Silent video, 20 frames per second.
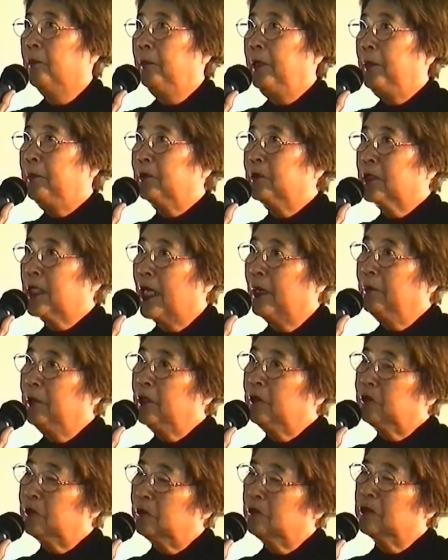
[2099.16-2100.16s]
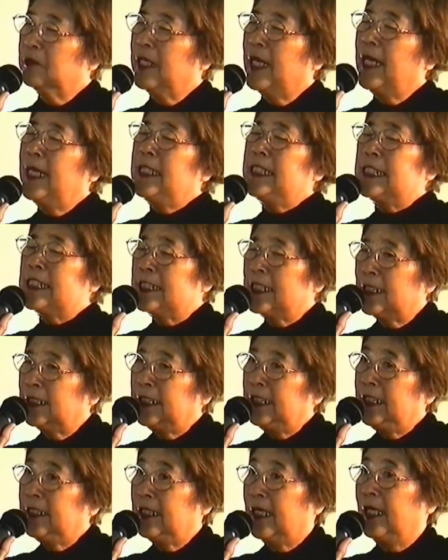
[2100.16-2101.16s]
people coming from nice
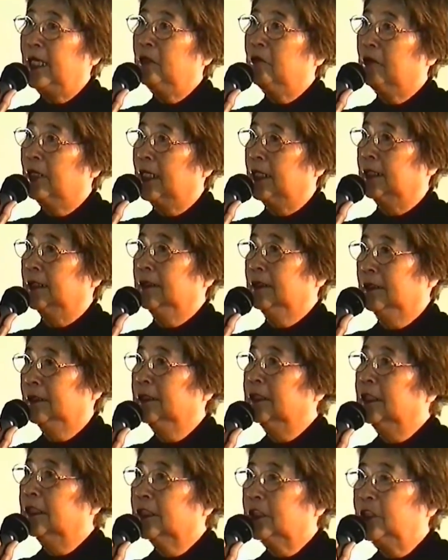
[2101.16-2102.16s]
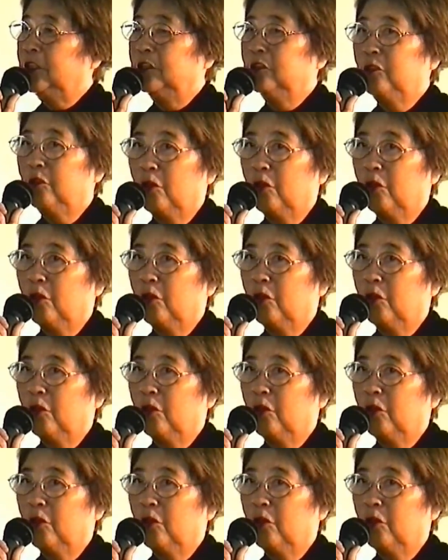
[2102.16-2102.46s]
sunny Taiwan to